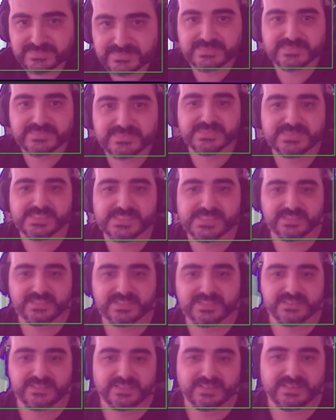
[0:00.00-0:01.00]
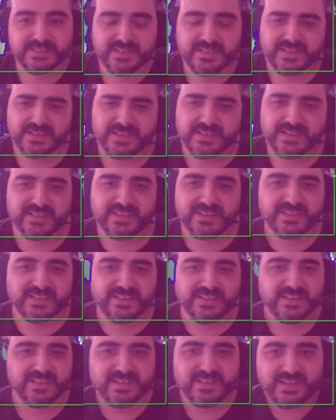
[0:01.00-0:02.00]
tent.
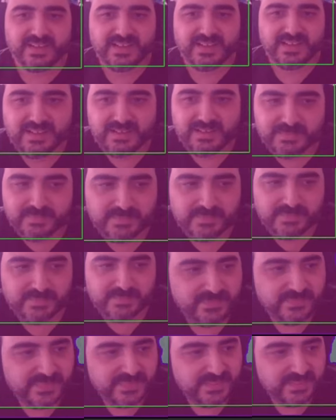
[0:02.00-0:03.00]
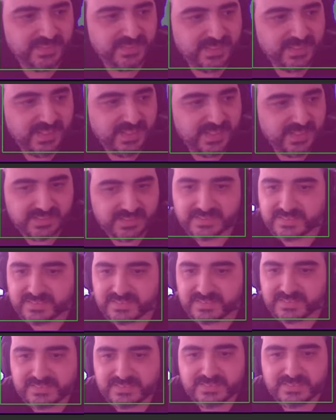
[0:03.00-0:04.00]
Okay,
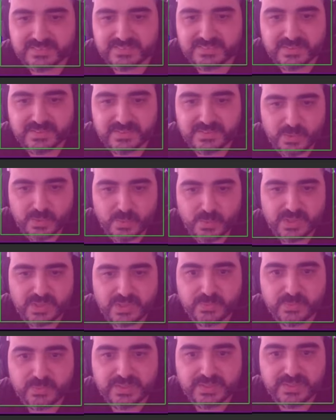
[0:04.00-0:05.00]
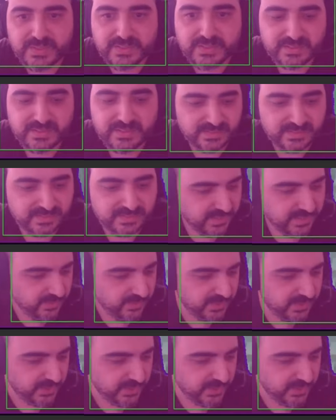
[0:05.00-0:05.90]
now while we are here, I want to show